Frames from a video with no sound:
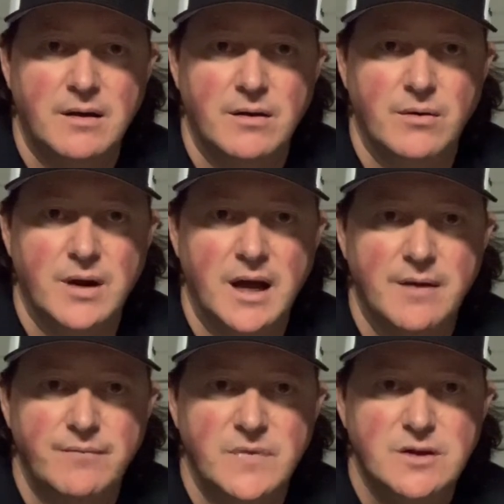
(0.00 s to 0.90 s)

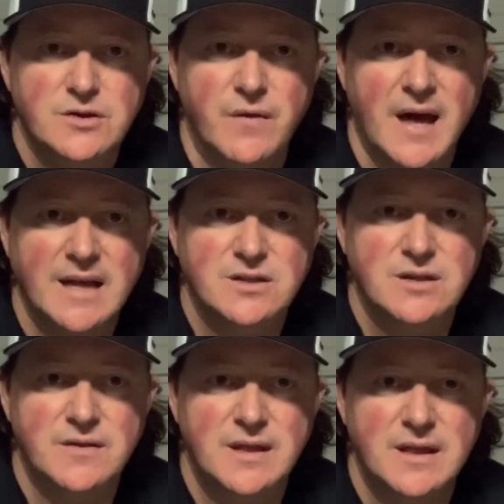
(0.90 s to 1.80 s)
Okay, so that's
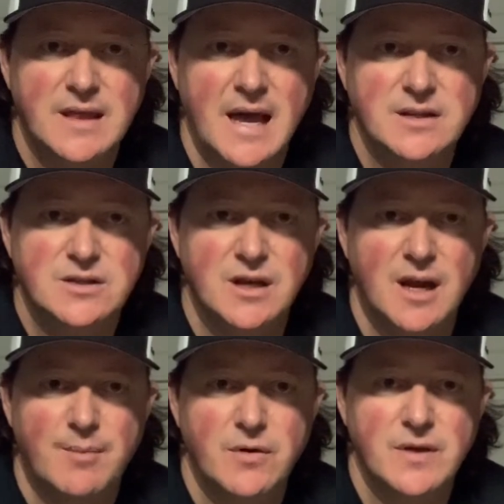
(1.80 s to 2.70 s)
the
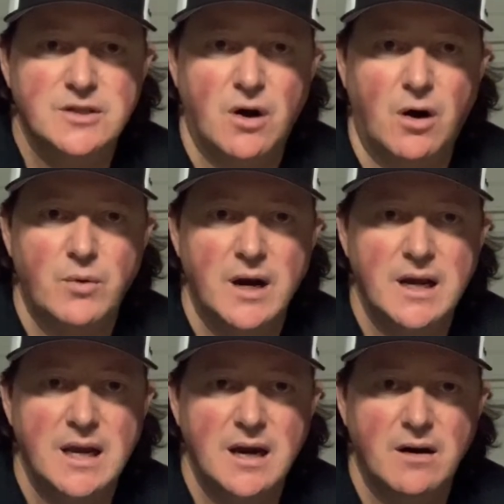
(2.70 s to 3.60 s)
number that's already
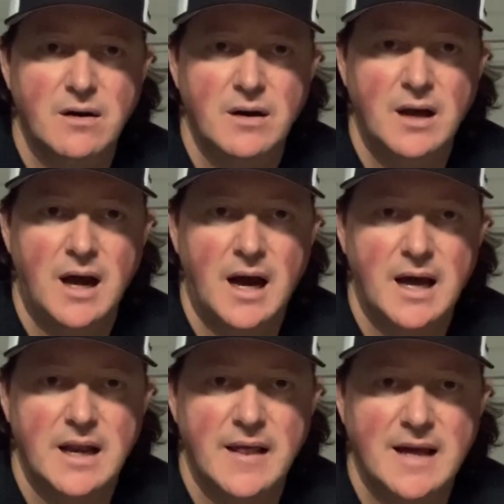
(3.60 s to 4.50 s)
here.
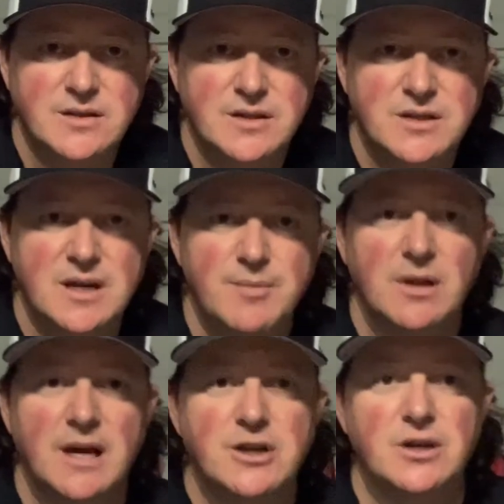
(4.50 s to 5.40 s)
That's the
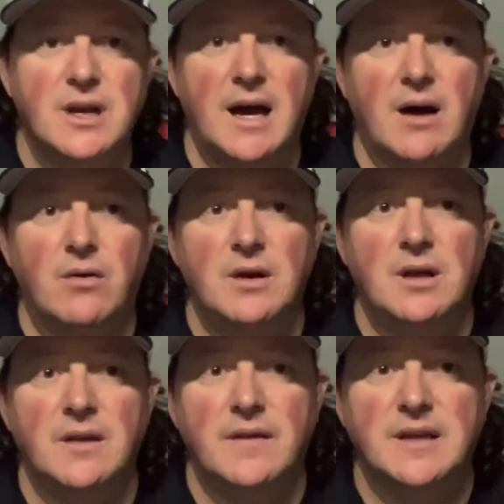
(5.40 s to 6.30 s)
stimulation now
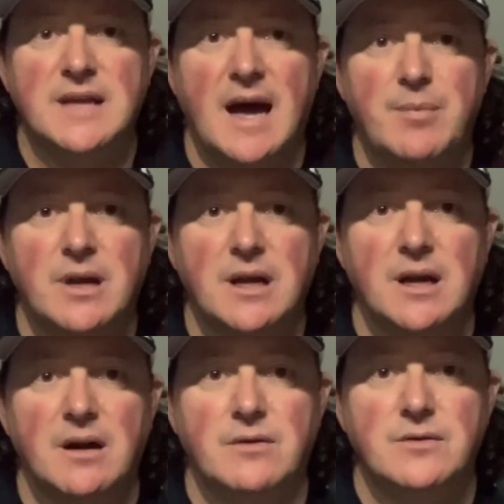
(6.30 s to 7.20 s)
that's happening
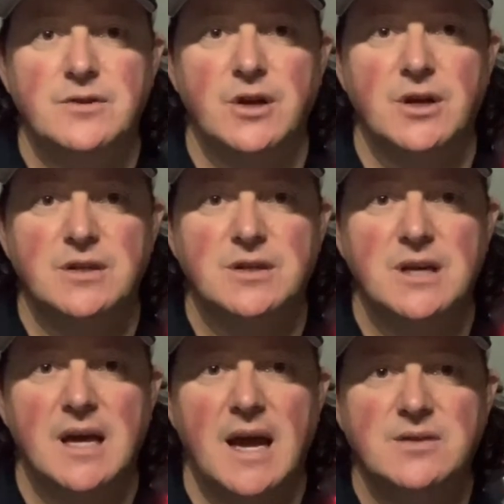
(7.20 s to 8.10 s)
here. So you can
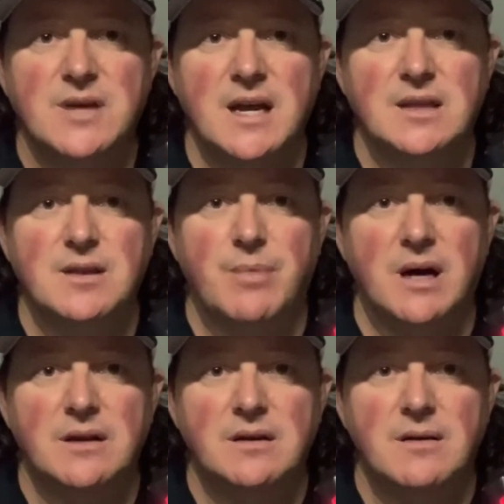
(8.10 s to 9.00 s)
see as I hit the
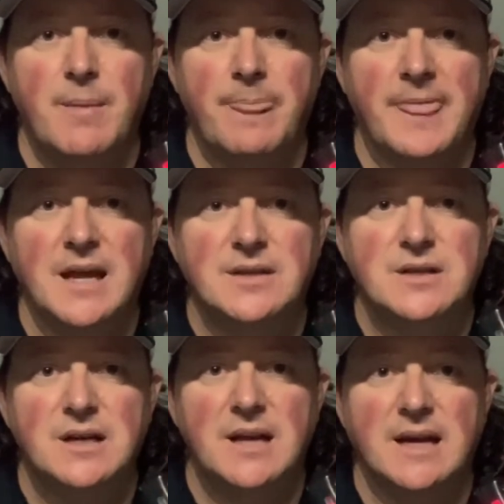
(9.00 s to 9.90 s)
button, it's
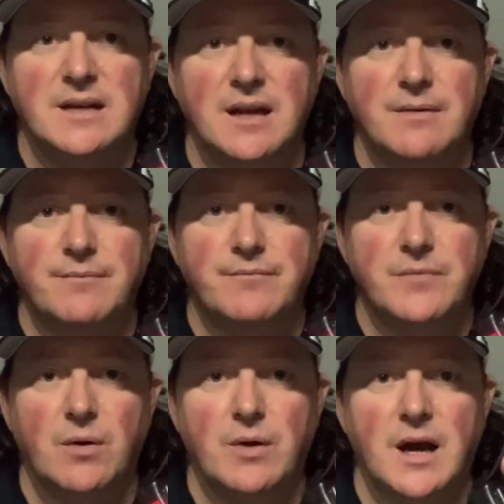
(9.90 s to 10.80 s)
connecting,
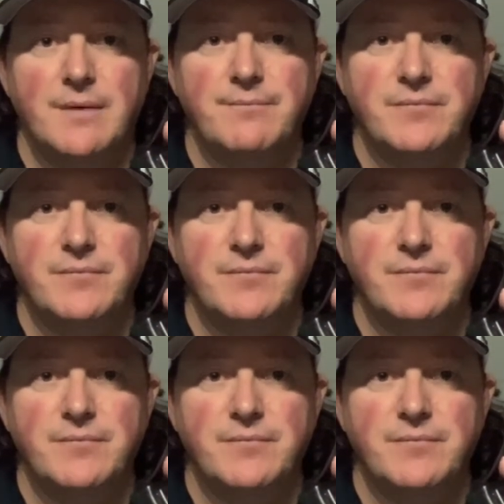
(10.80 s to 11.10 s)
okay?